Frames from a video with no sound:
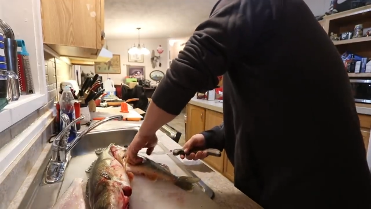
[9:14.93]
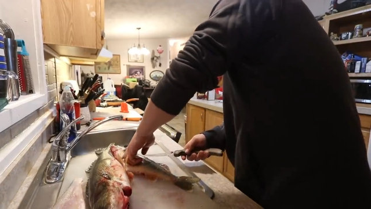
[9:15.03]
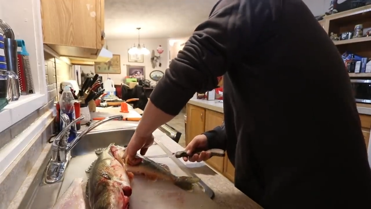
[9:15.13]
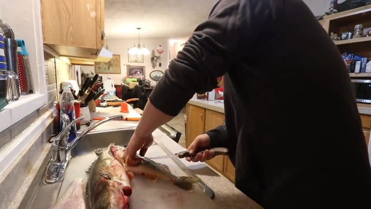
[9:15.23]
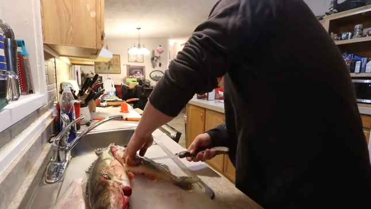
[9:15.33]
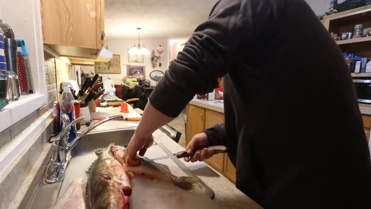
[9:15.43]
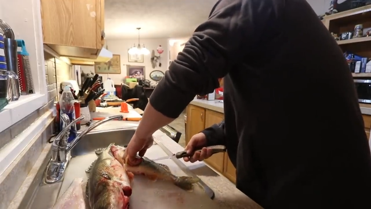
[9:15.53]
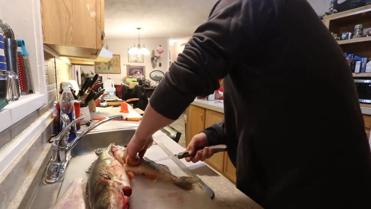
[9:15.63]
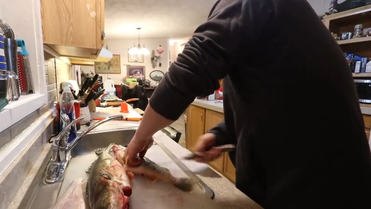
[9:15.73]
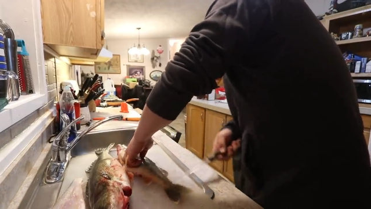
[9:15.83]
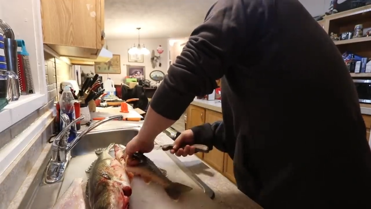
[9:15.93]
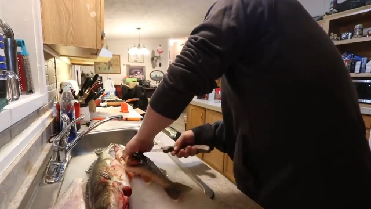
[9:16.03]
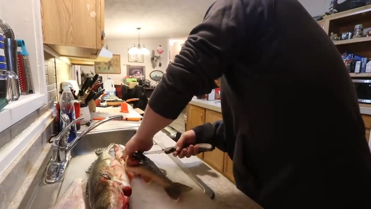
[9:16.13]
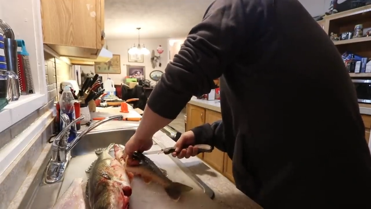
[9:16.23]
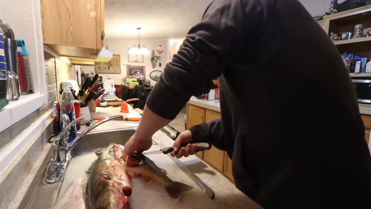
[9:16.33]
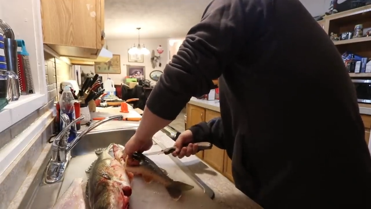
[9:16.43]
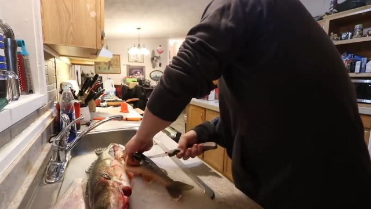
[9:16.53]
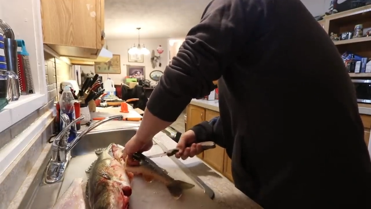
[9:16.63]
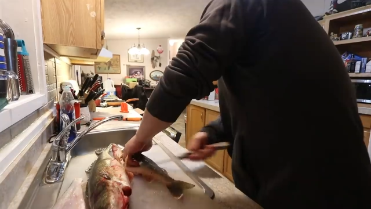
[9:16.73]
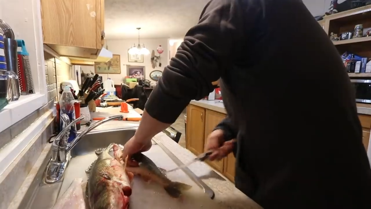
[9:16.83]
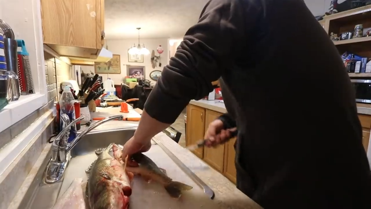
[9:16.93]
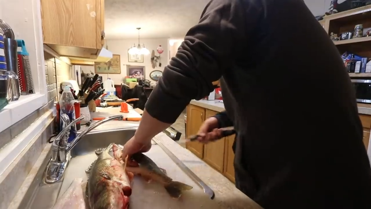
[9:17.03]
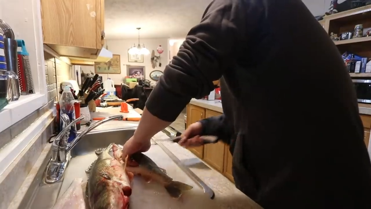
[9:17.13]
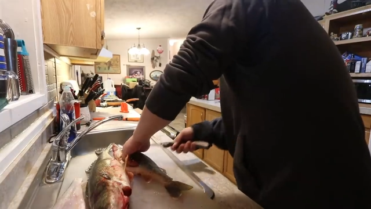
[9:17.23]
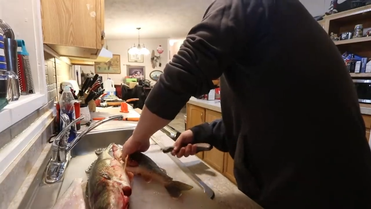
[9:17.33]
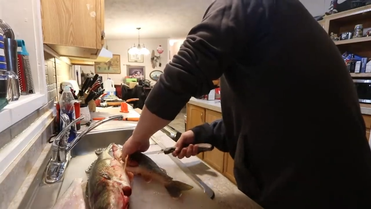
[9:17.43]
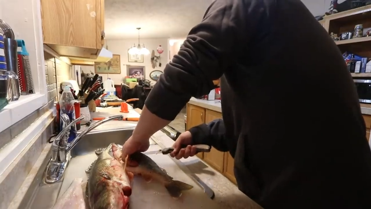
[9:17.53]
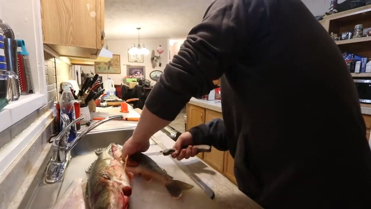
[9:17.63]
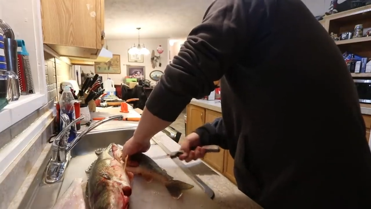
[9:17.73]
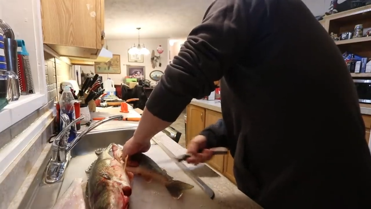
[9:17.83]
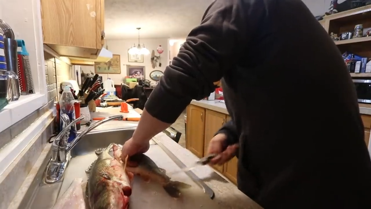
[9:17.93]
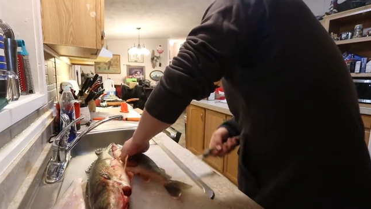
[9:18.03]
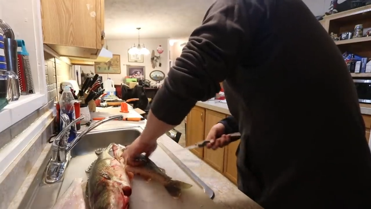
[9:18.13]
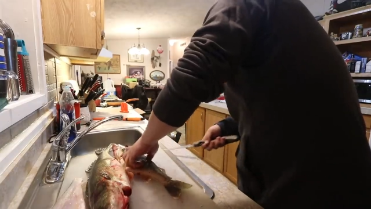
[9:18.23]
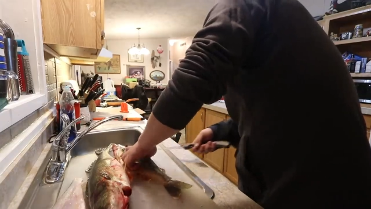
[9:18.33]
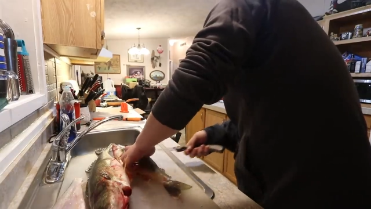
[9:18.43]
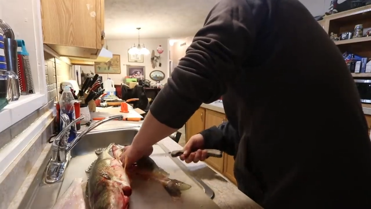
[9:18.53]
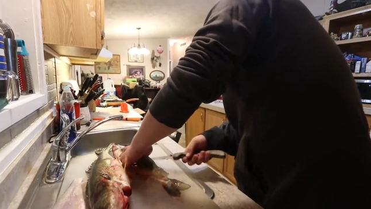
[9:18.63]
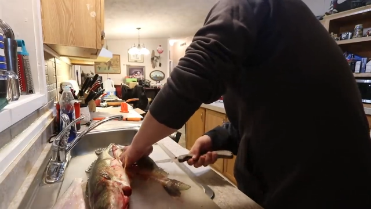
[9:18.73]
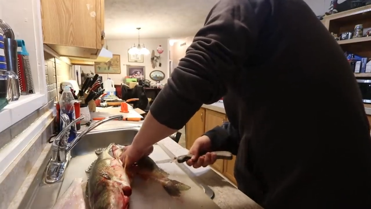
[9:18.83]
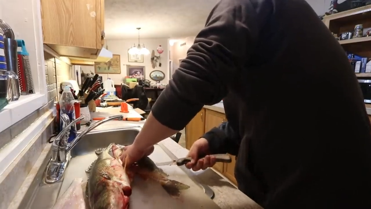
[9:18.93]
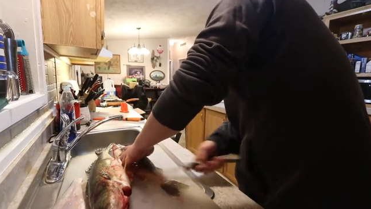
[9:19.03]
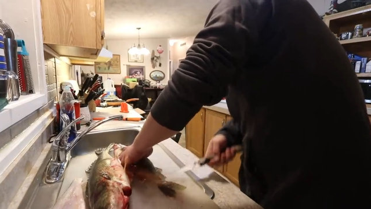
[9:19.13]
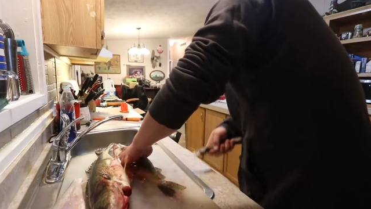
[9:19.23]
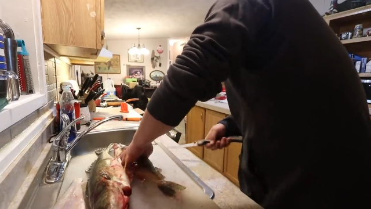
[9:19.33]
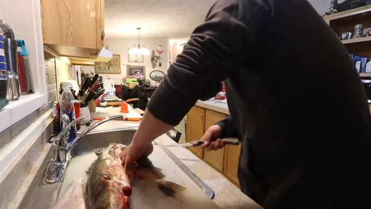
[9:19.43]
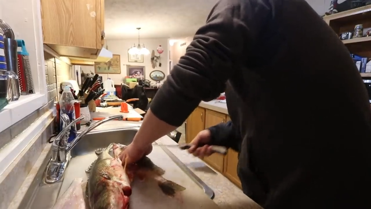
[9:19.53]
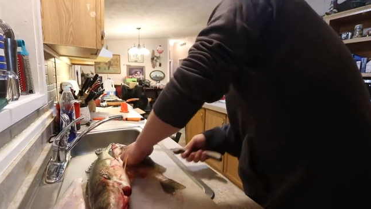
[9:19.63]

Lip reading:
Nobody's mouth can be seen.